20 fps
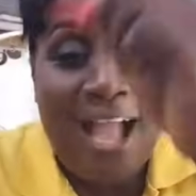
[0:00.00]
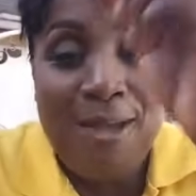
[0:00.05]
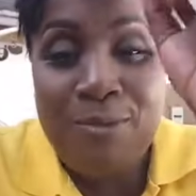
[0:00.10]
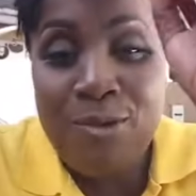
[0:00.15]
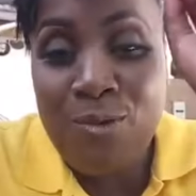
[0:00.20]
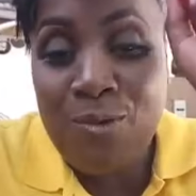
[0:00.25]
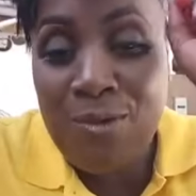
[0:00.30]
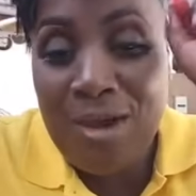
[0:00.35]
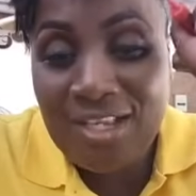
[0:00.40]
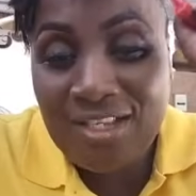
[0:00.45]
I
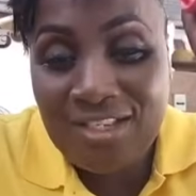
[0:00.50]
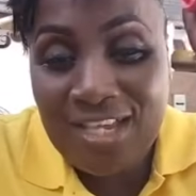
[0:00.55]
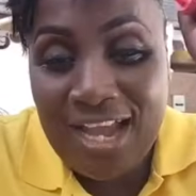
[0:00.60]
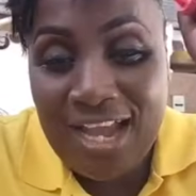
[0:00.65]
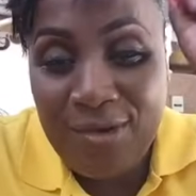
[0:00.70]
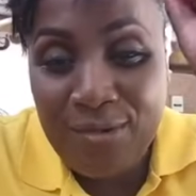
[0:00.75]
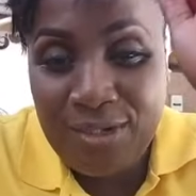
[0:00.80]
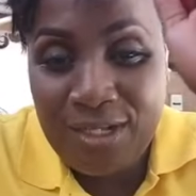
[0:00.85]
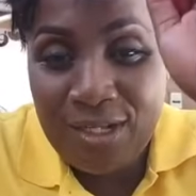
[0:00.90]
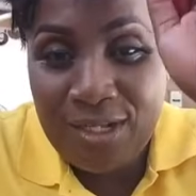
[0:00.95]
watch
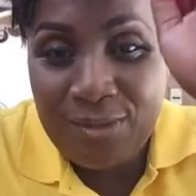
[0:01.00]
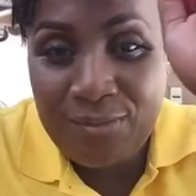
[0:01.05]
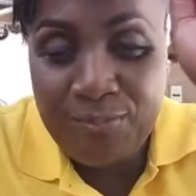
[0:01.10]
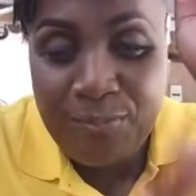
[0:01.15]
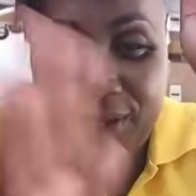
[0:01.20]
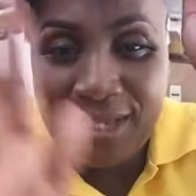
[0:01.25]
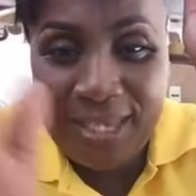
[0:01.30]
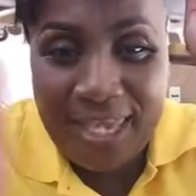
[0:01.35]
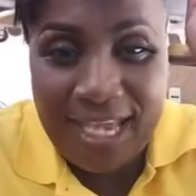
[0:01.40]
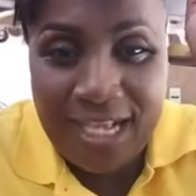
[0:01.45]
her with the
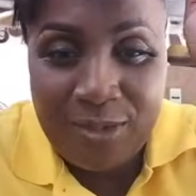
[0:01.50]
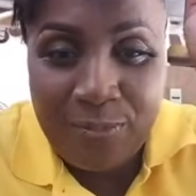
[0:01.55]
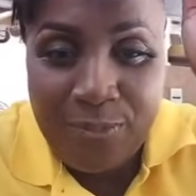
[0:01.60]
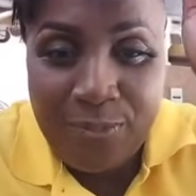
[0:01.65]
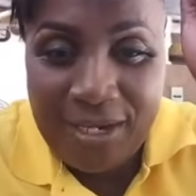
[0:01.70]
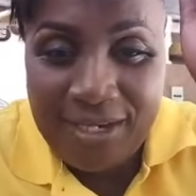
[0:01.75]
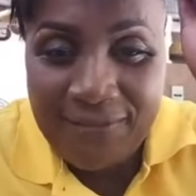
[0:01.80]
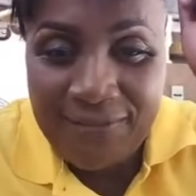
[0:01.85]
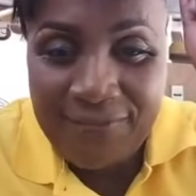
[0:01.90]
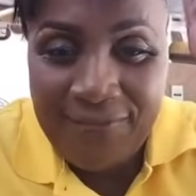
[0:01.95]
kettle
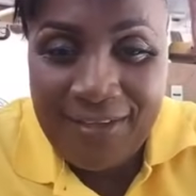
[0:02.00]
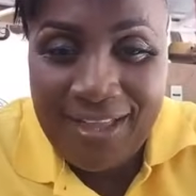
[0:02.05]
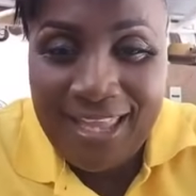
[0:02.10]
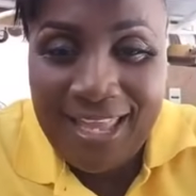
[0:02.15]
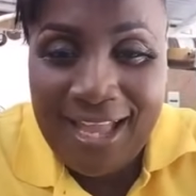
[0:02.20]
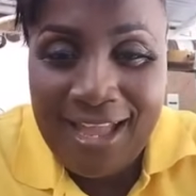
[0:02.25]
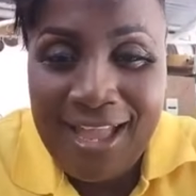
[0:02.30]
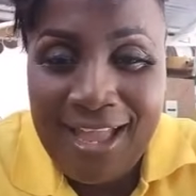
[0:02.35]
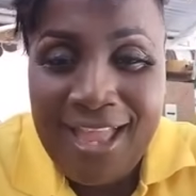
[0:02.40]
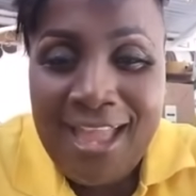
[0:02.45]
on the
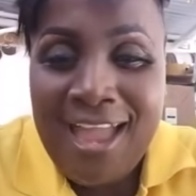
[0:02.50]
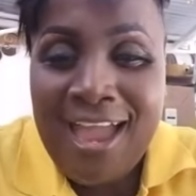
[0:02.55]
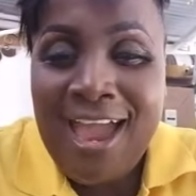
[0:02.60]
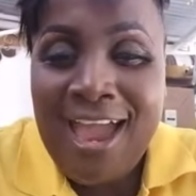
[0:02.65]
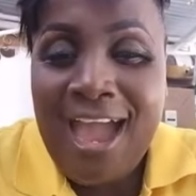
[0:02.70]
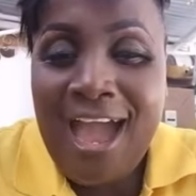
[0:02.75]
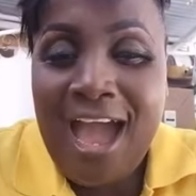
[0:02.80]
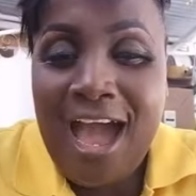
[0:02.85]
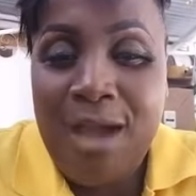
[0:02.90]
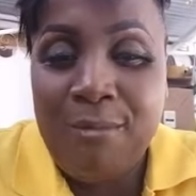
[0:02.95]
fire.
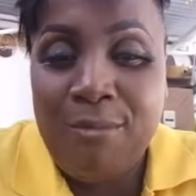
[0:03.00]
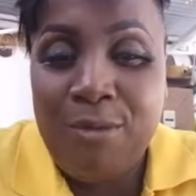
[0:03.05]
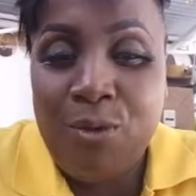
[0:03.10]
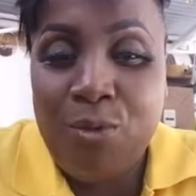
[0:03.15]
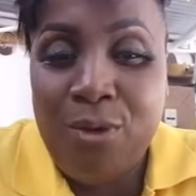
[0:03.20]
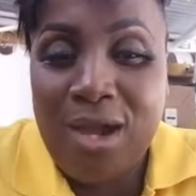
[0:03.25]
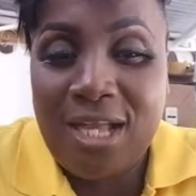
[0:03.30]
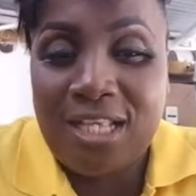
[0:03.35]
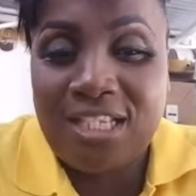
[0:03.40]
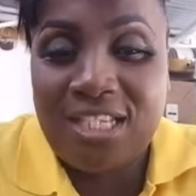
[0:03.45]
I
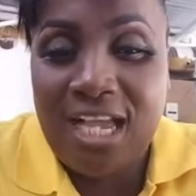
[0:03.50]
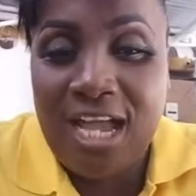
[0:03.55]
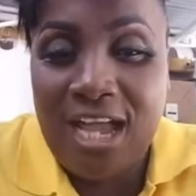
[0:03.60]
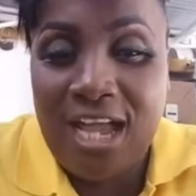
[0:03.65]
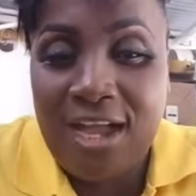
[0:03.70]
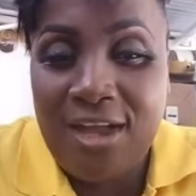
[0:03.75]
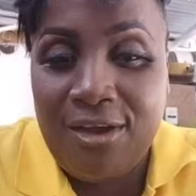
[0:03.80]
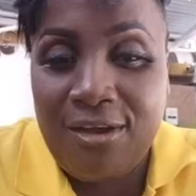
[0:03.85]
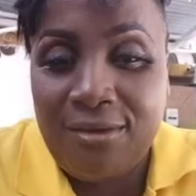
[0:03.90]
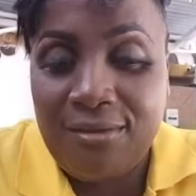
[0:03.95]
watch
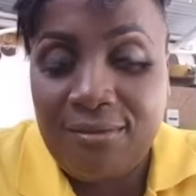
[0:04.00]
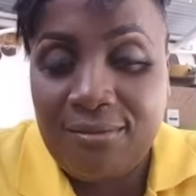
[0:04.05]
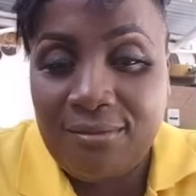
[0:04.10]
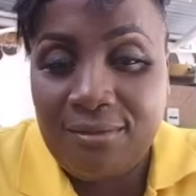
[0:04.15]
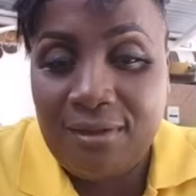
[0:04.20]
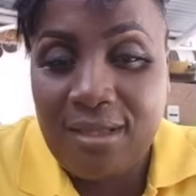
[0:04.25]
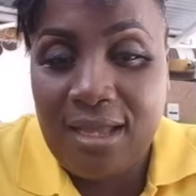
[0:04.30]
her.